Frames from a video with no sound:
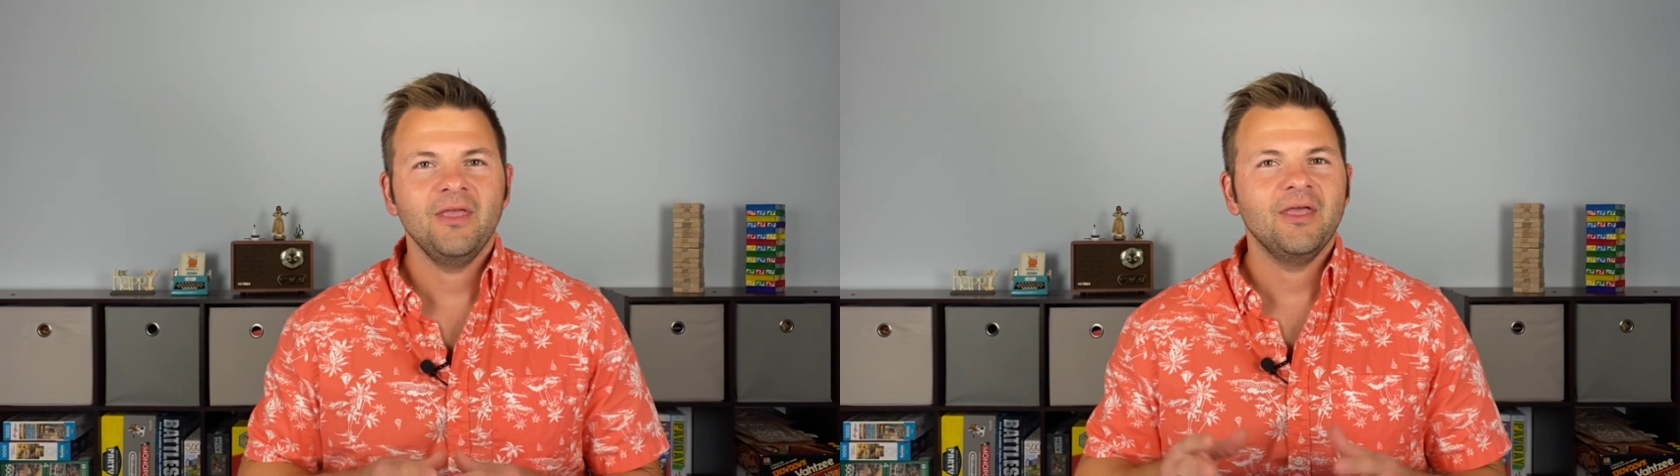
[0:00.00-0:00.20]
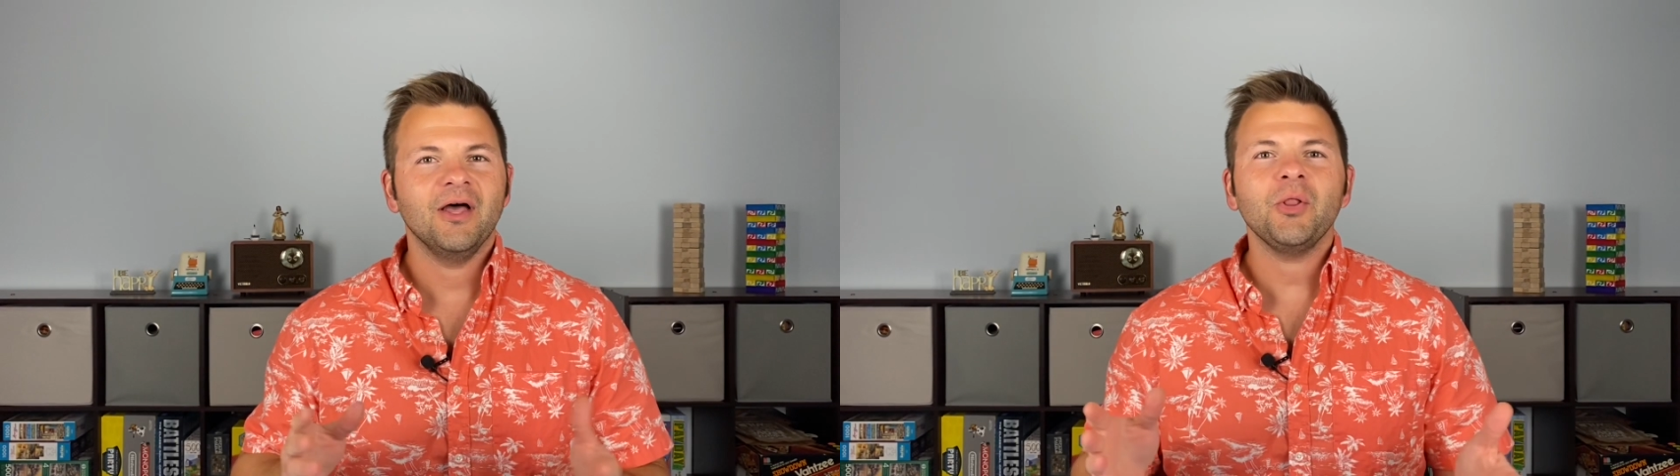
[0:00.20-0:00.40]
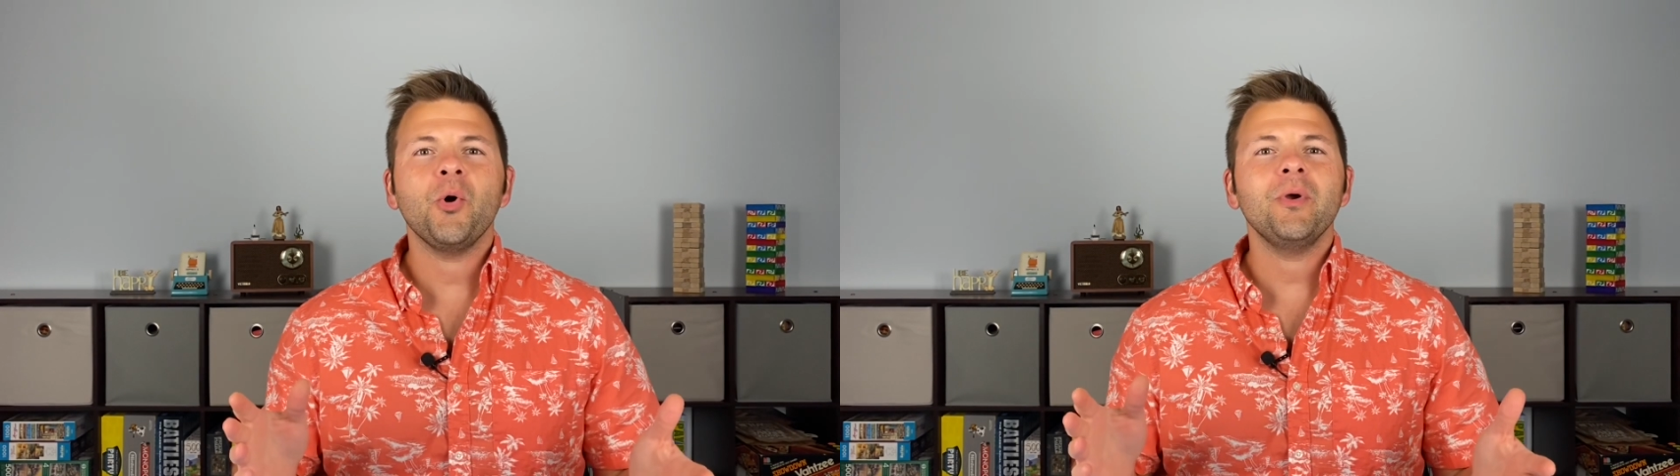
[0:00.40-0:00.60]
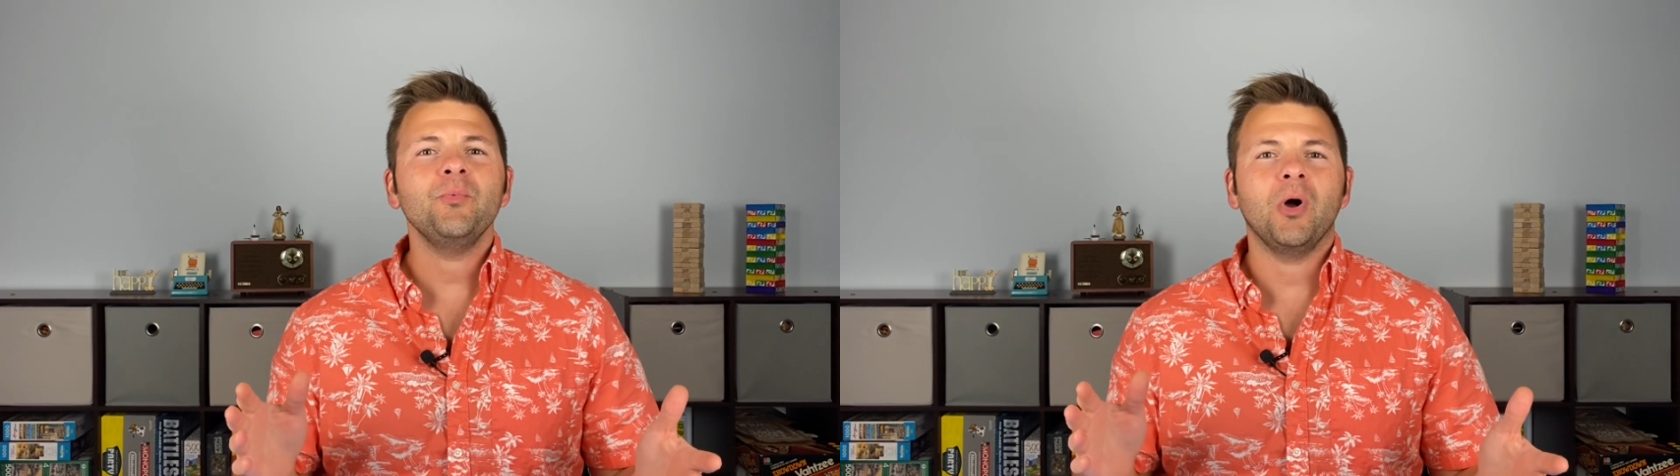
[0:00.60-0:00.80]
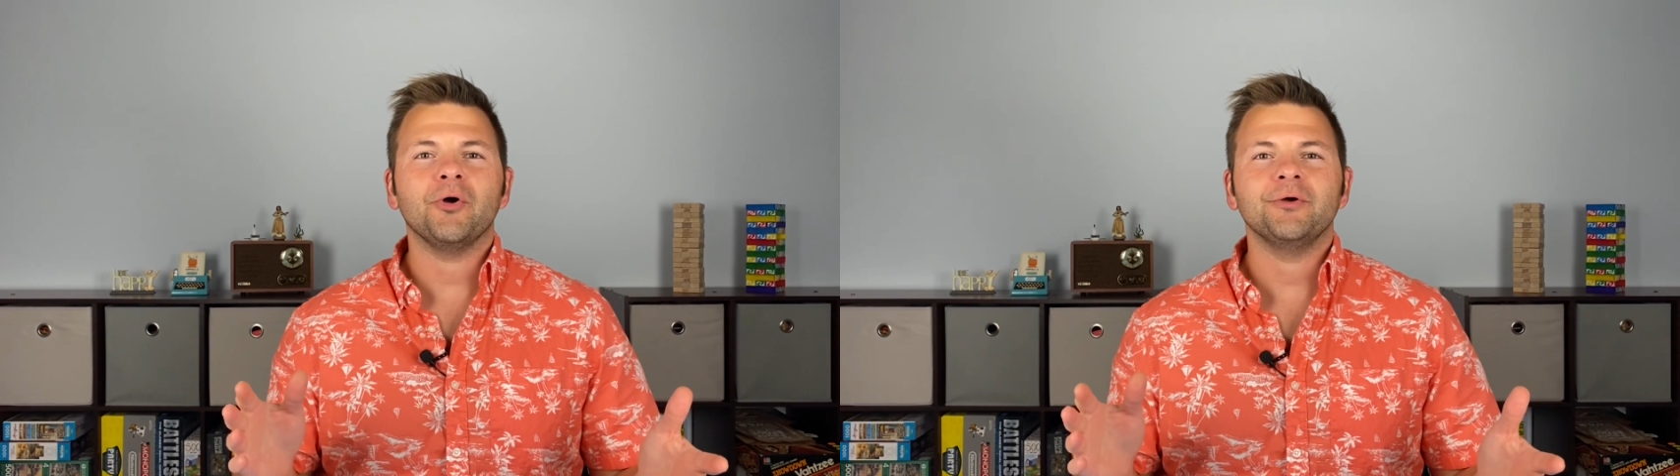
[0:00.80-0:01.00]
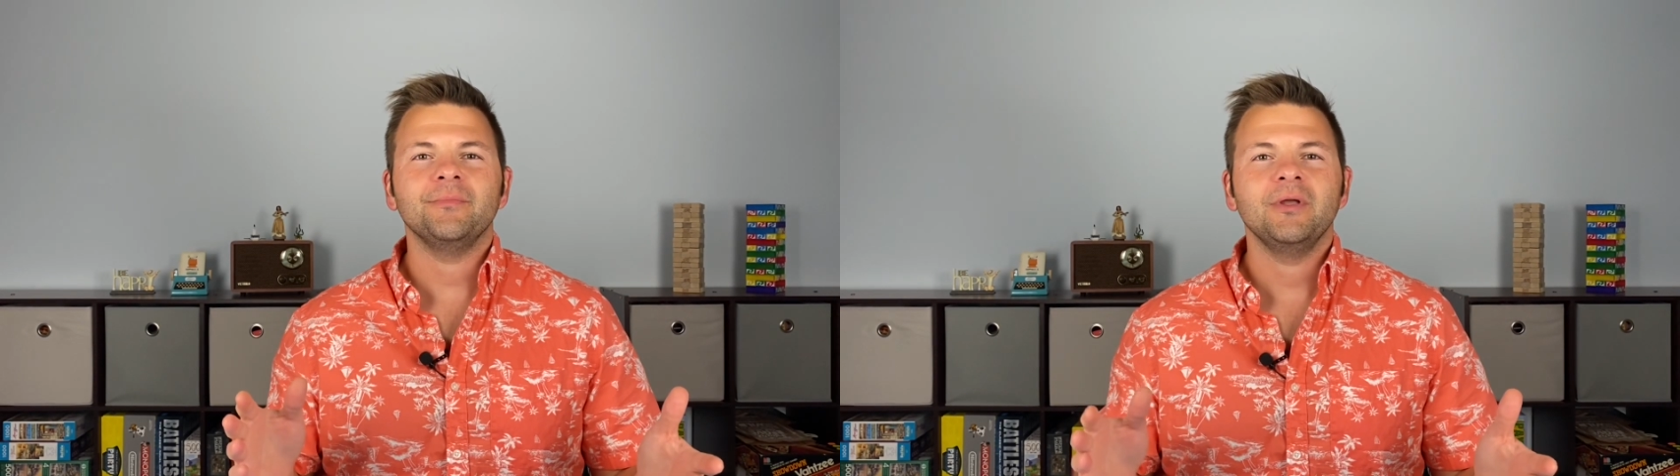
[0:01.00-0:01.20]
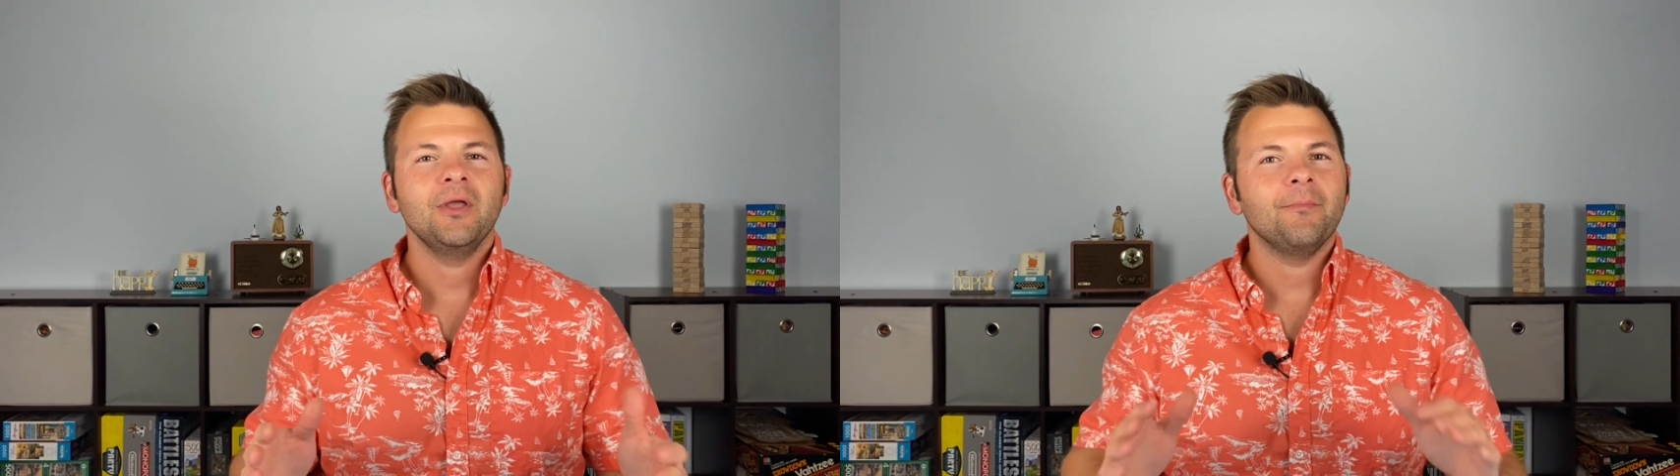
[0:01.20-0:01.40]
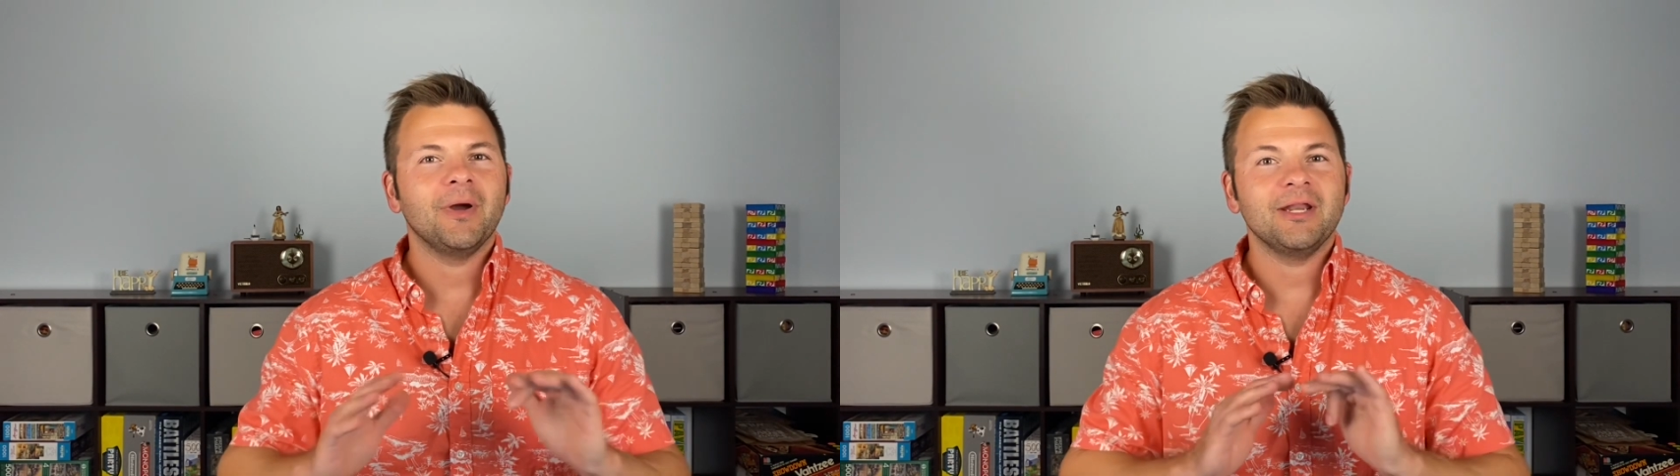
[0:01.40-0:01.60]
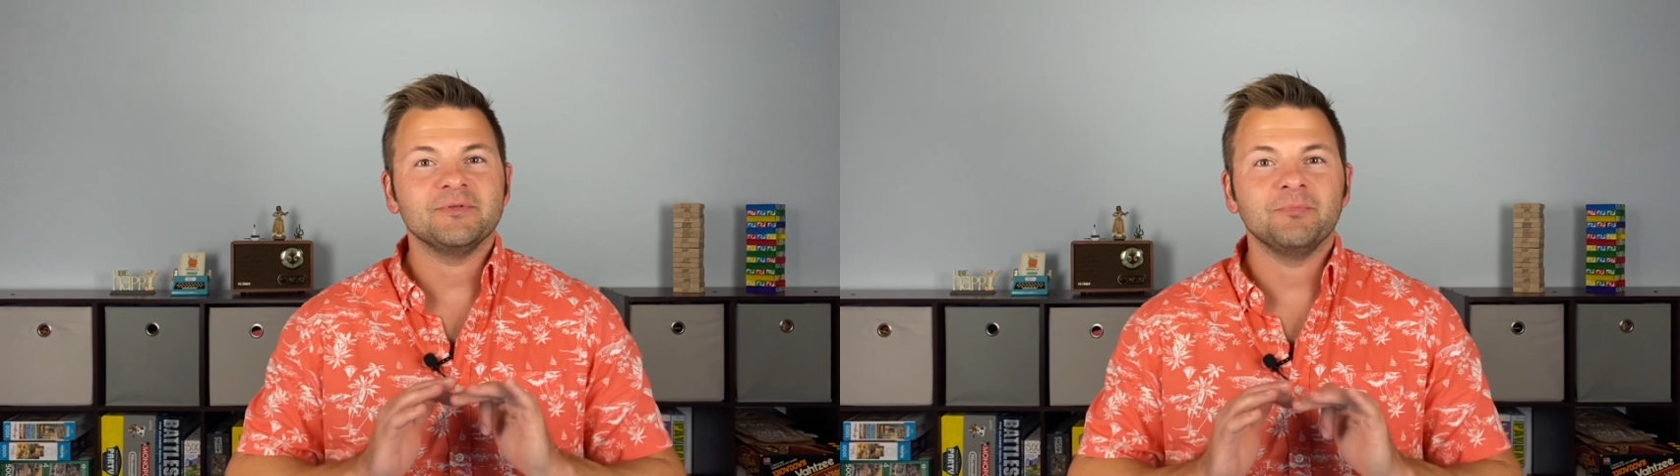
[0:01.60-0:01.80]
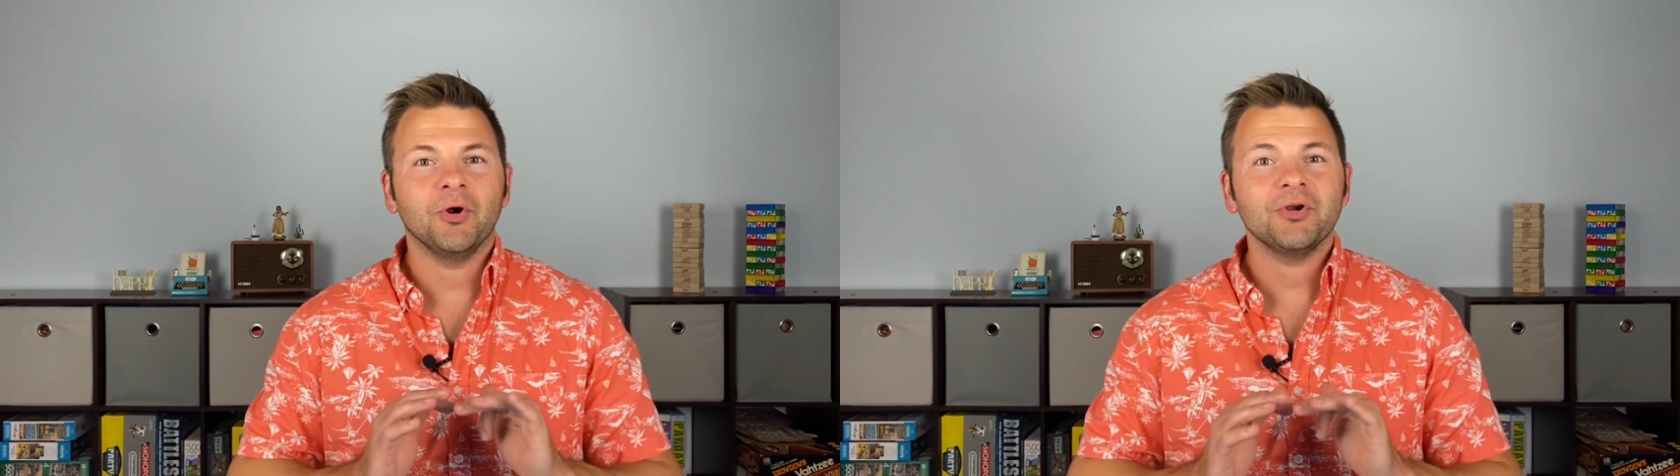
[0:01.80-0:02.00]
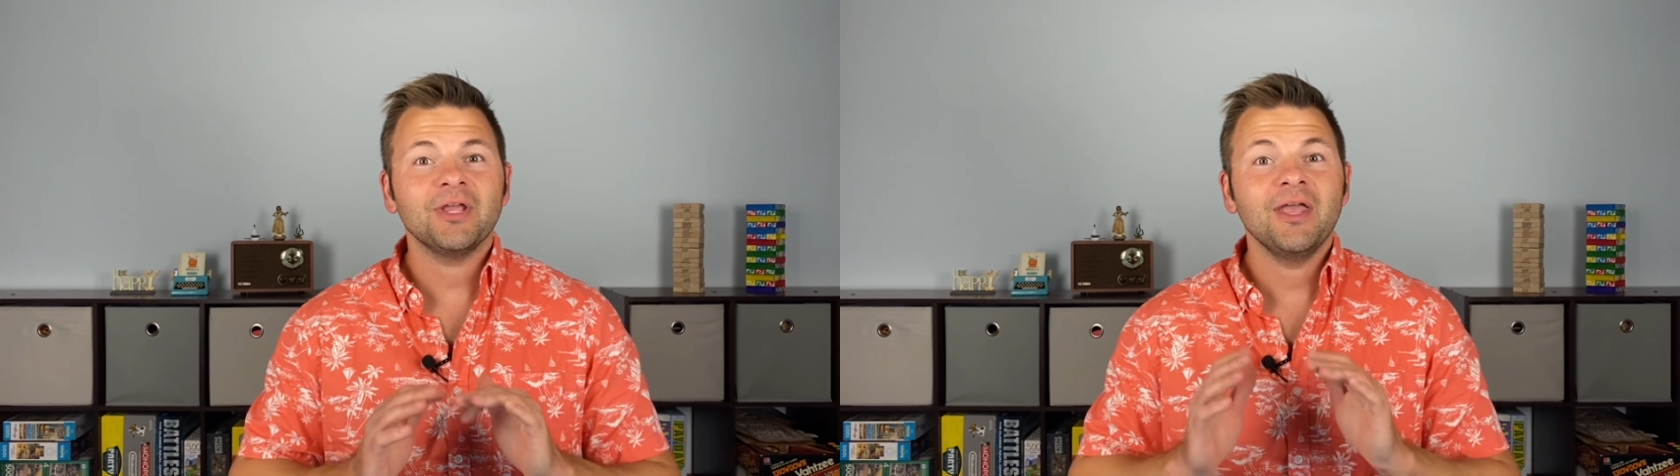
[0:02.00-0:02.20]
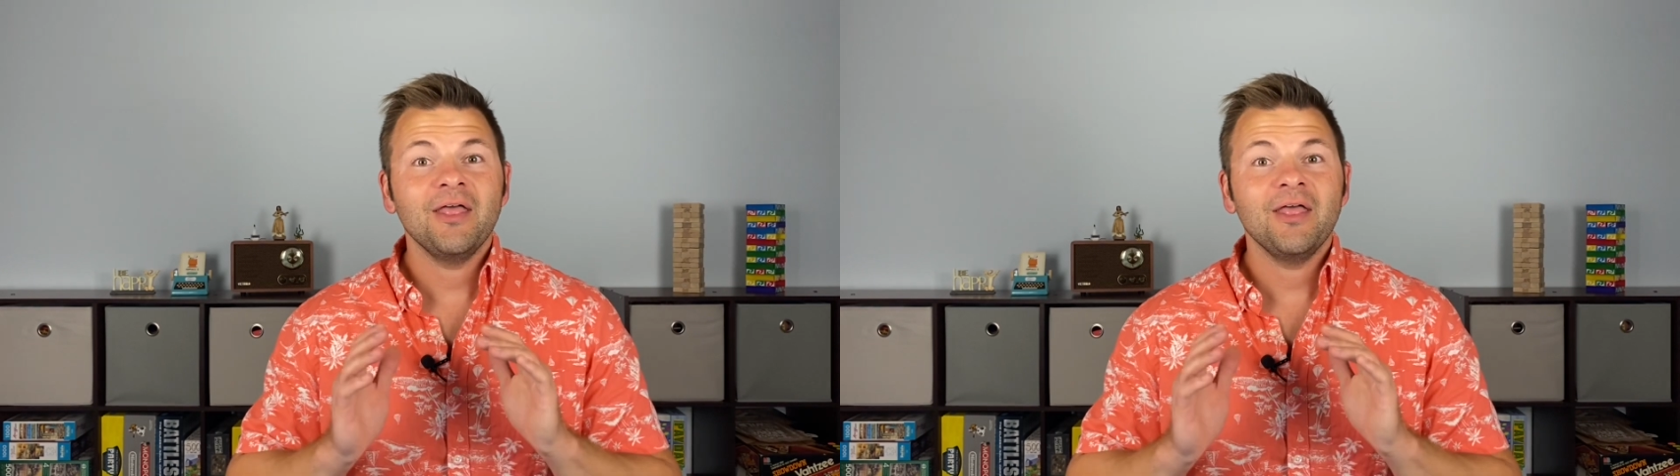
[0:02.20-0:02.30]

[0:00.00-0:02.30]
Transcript: Hello and welcome. My name is Mark,